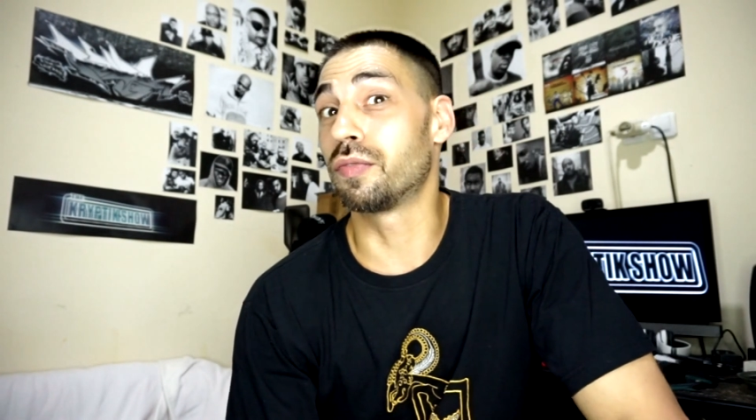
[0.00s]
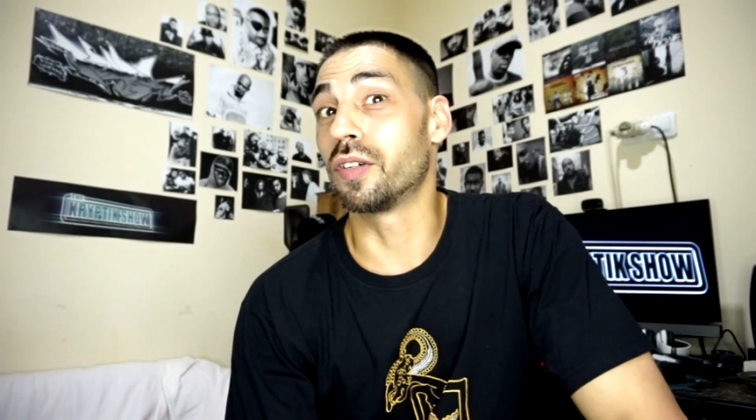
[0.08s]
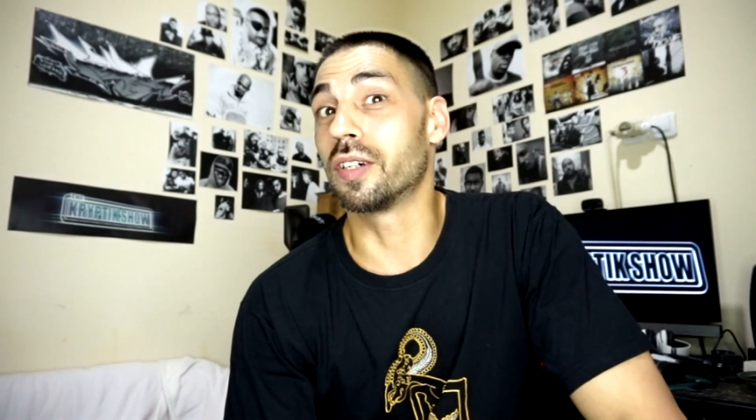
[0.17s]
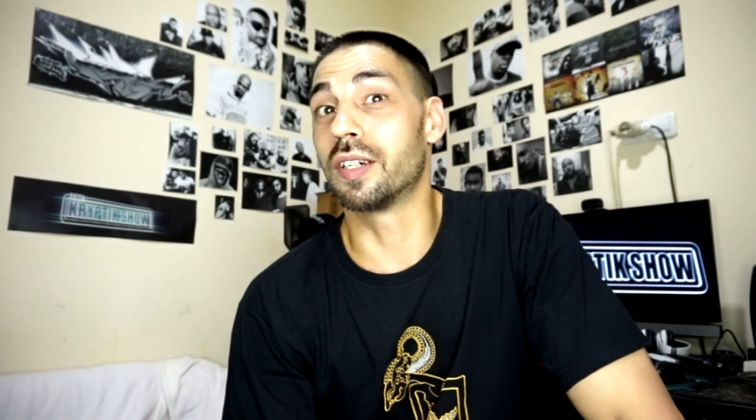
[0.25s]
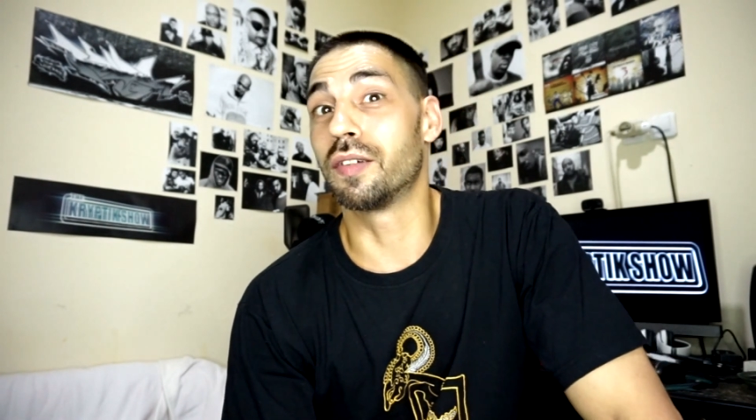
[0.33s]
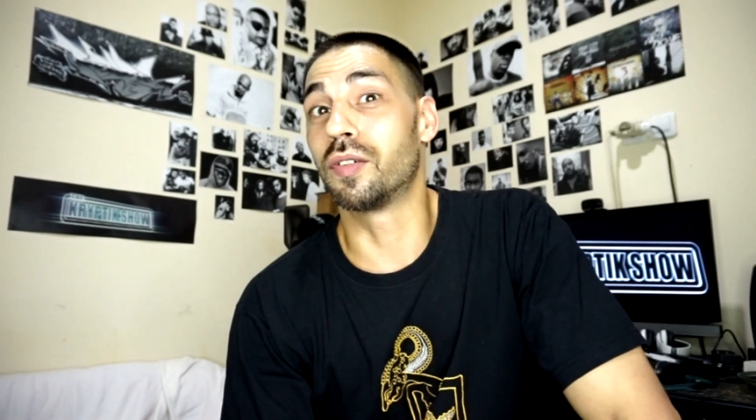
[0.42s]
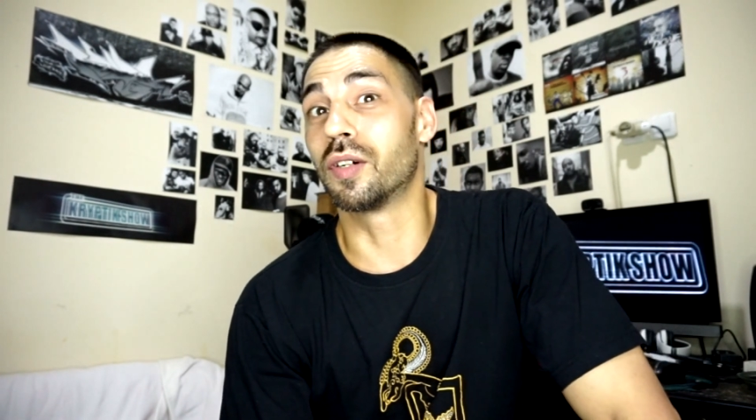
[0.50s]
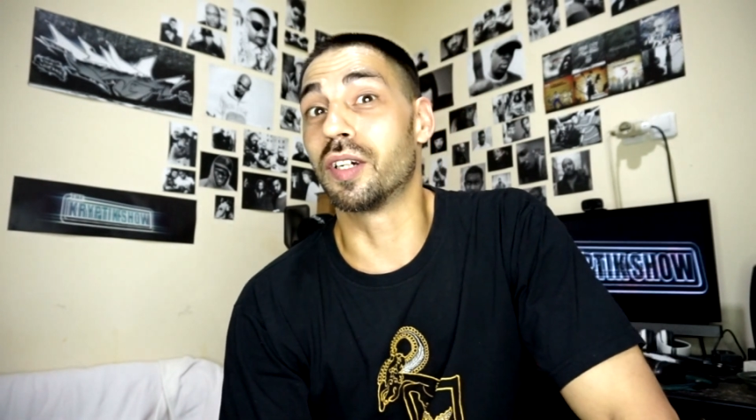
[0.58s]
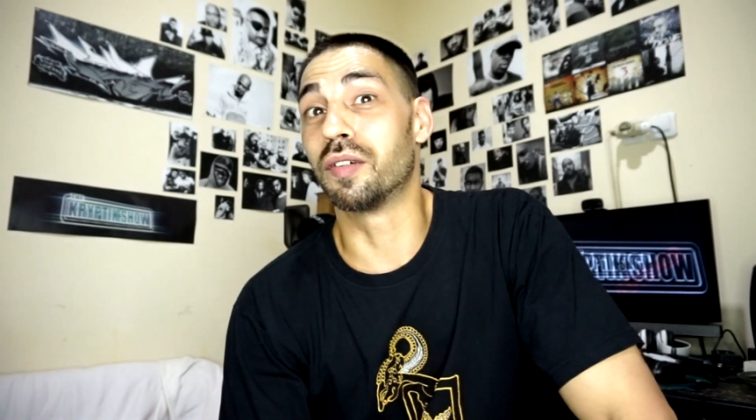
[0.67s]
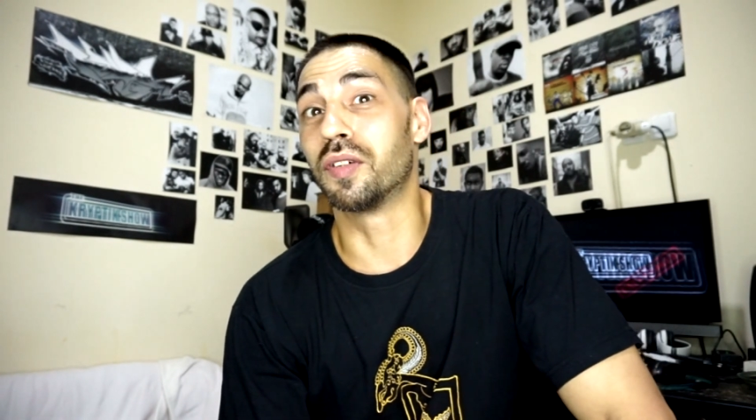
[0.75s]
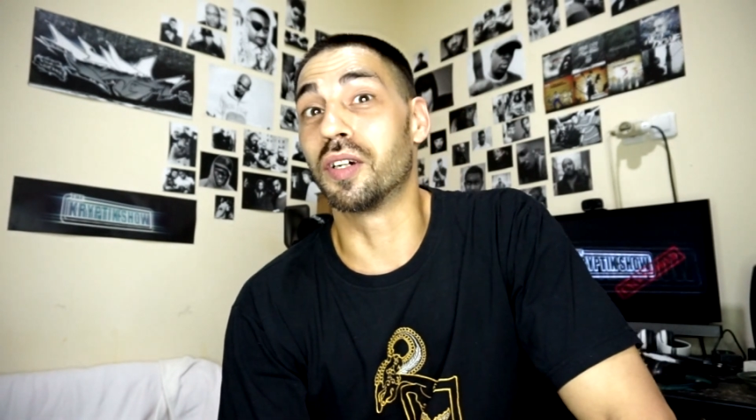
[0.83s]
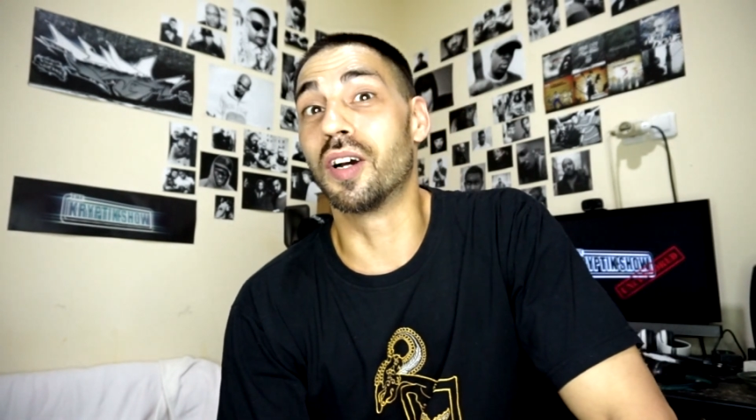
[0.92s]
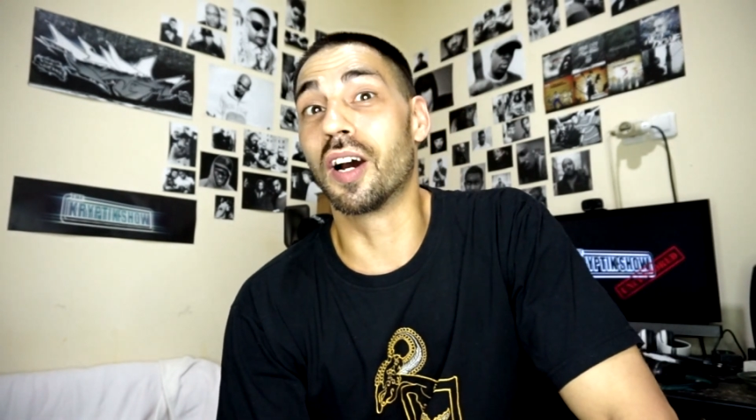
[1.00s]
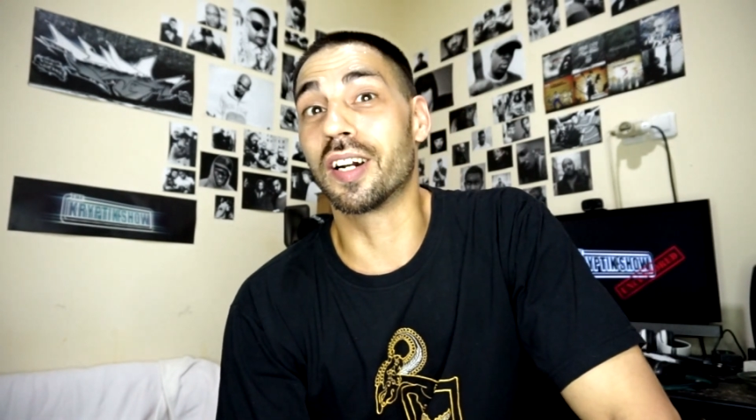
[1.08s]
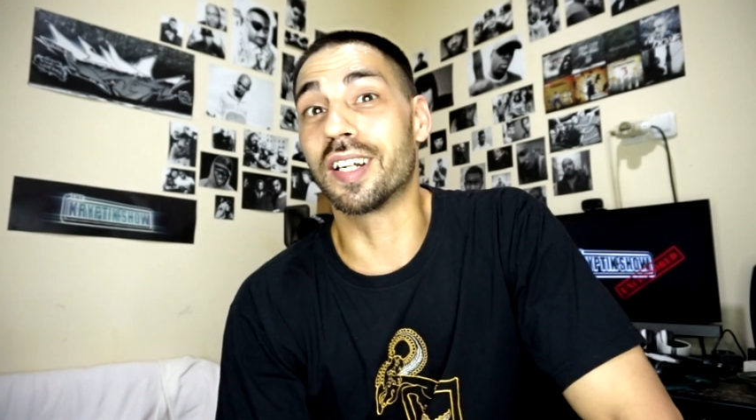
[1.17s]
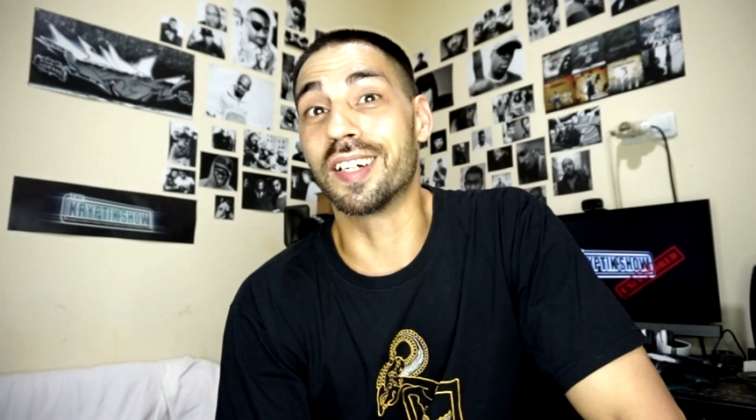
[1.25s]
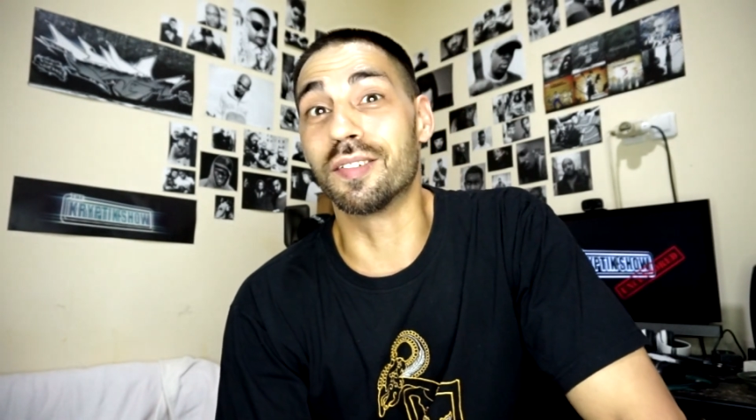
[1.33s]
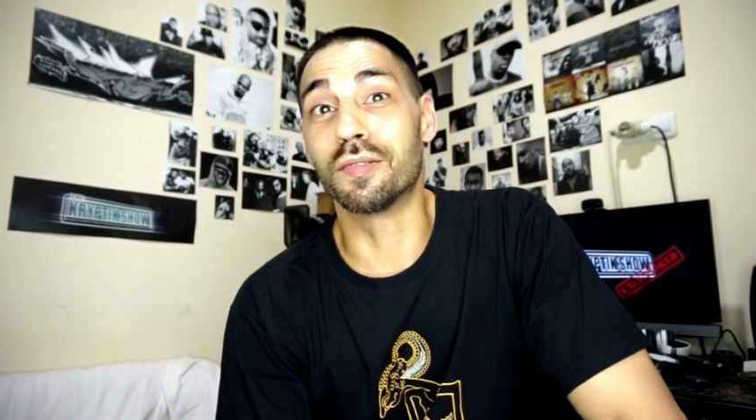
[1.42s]
If you're
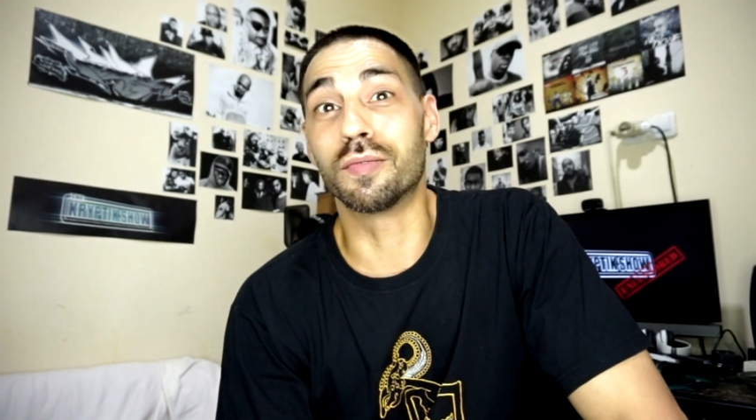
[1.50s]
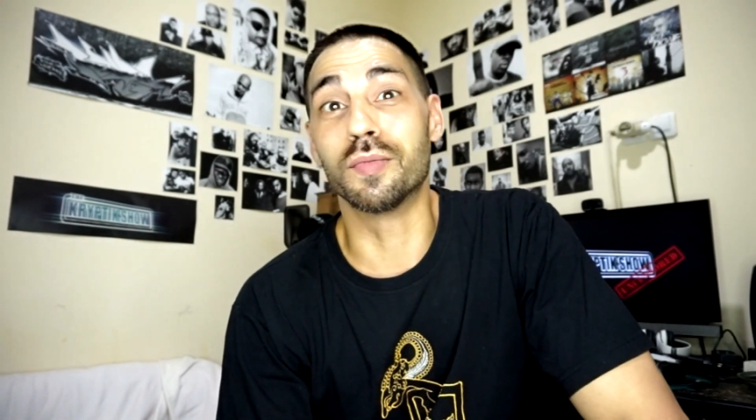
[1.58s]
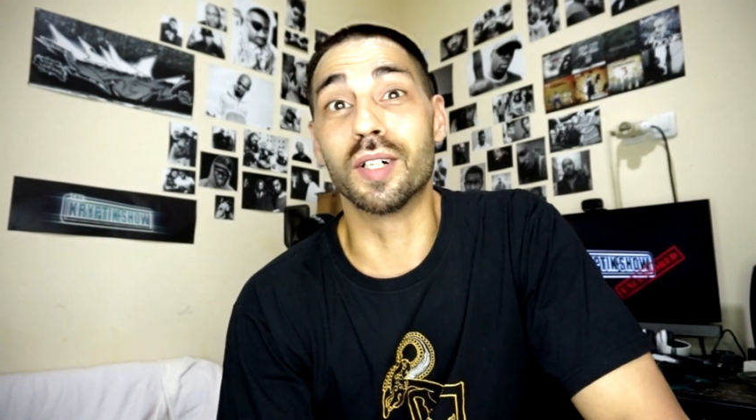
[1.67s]
guarding